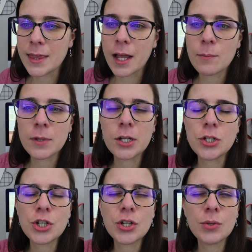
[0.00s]
think I'm gonna
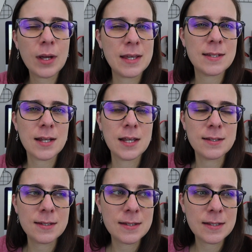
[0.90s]
do is,
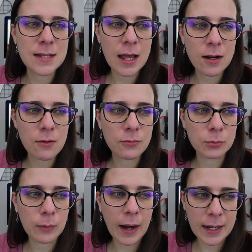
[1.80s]
instead of
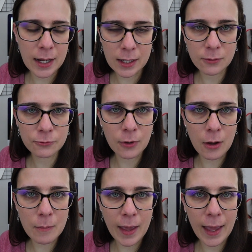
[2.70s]
writing
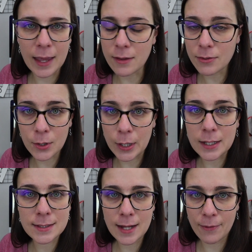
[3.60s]
from eight thirty
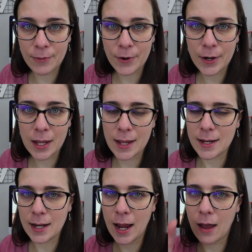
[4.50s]
to ten thirty and
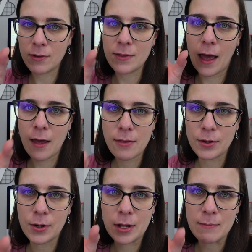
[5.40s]
then having that
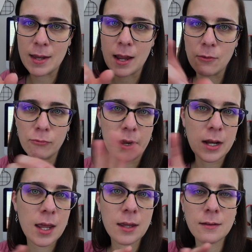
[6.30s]
thirty minute
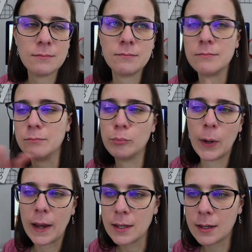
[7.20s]
reading
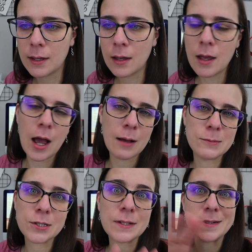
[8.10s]
break, I'm
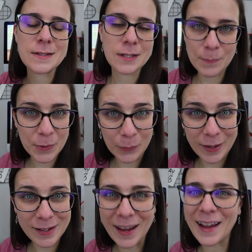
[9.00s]
just gonna skip the
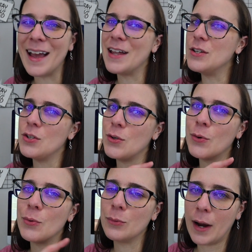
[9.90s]
reading and
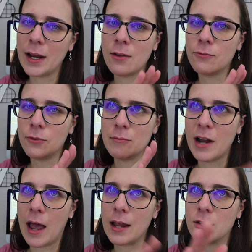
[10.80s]
do writing from
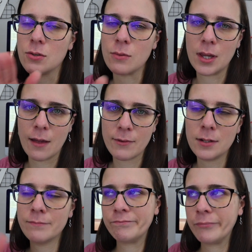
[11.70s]
nine to eleven.